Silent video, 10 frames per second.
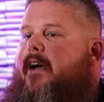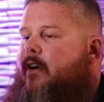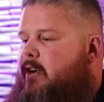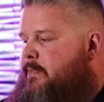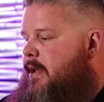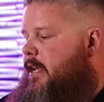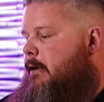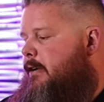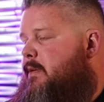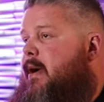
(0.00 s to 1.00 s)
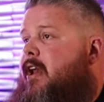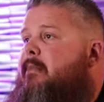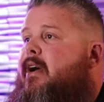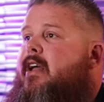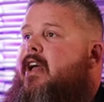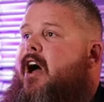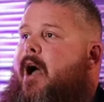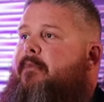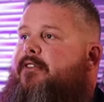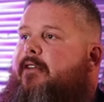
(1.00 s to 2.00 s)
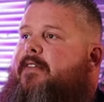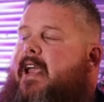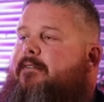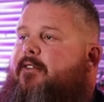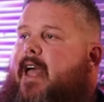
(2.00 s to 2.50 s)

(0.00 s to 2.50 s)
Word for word: I've always been curious about them. I'm so thankful